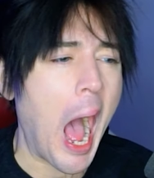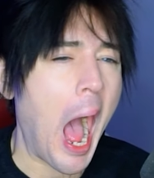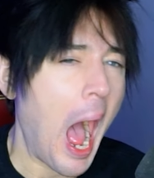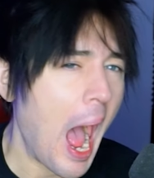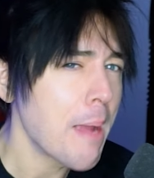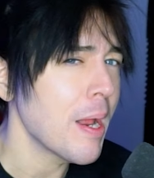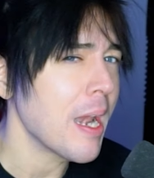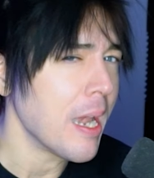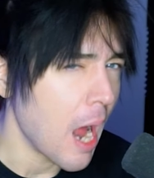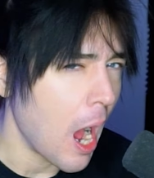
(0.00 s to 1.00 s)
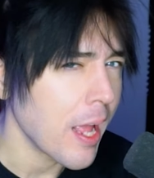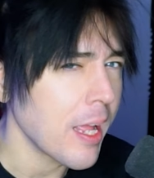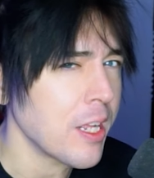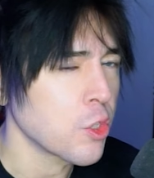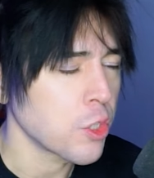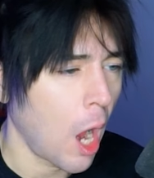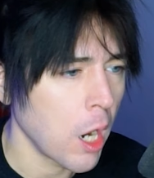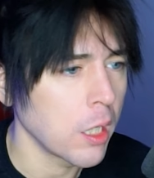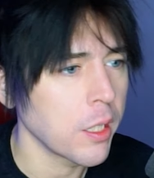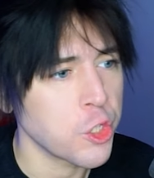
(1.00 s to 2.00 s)
I'm not
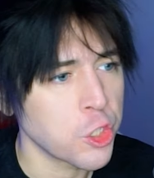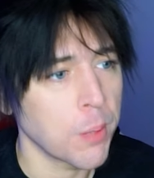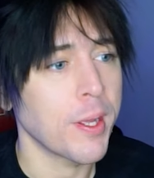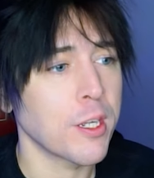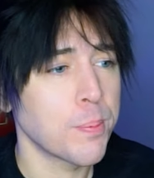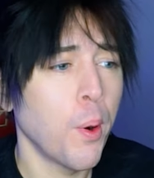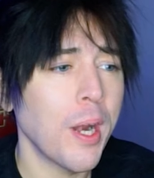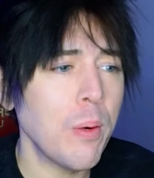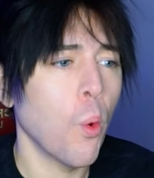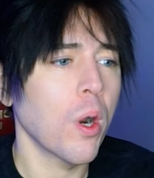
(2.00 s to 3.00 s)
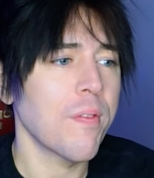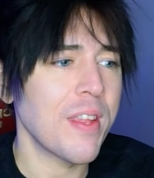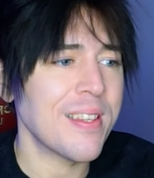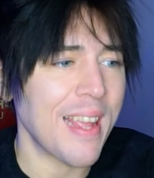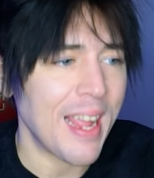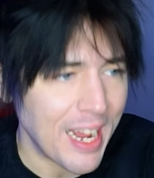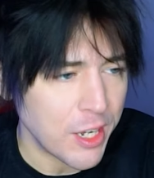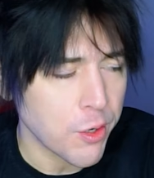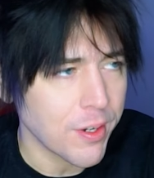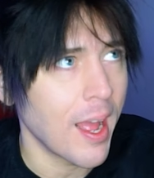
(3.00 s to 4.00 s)
entirely sure, because putting one of these
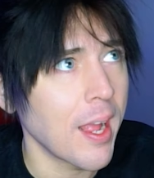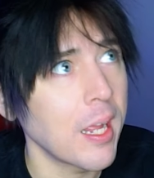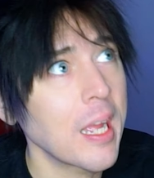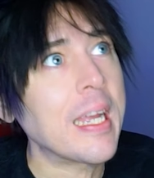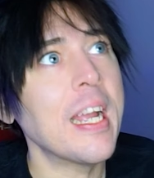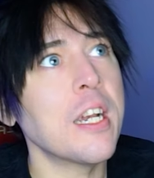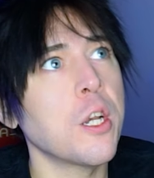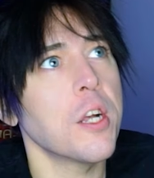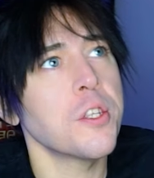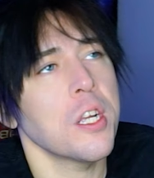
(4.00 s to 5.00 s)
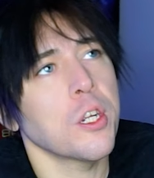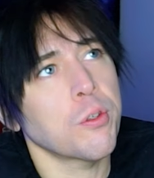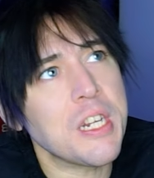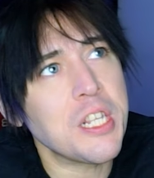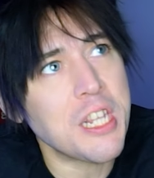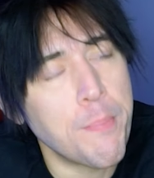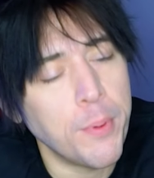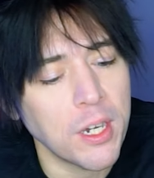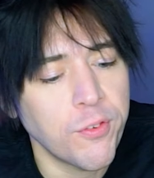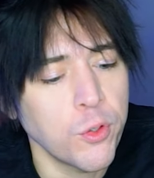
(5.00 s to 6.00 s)
in your deck, it does increase the
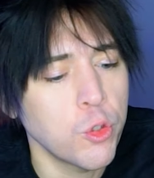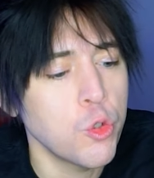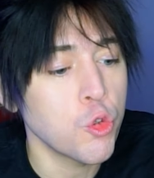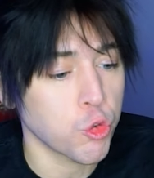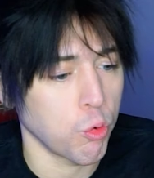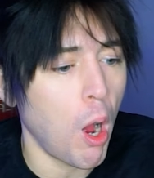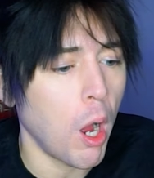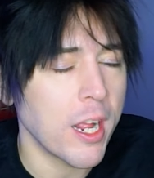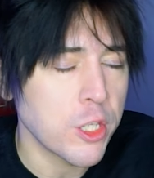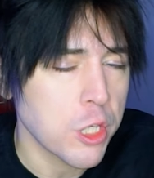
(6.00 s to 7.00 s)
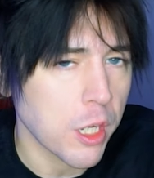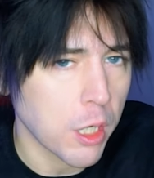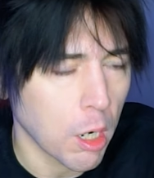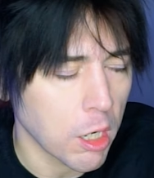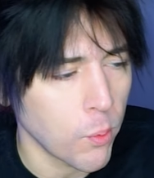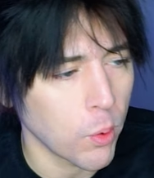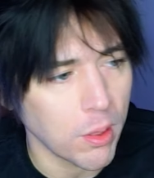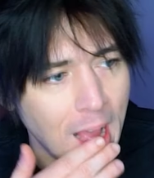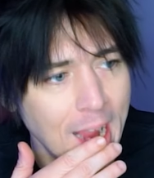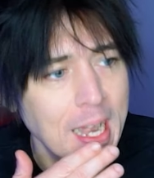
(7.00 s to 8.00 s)
ability for you to draw into the Gardevoir
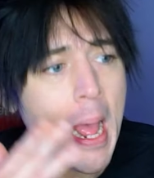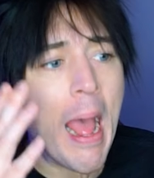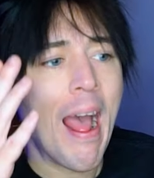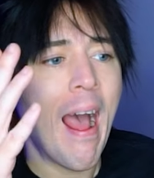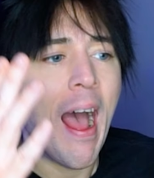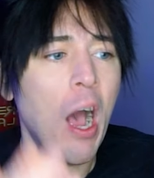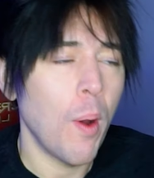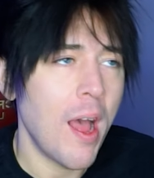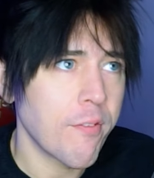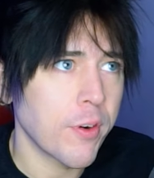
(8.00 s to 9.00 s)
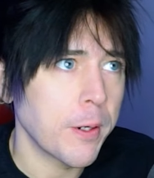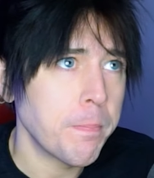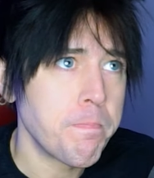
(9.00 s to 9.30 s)
line. However,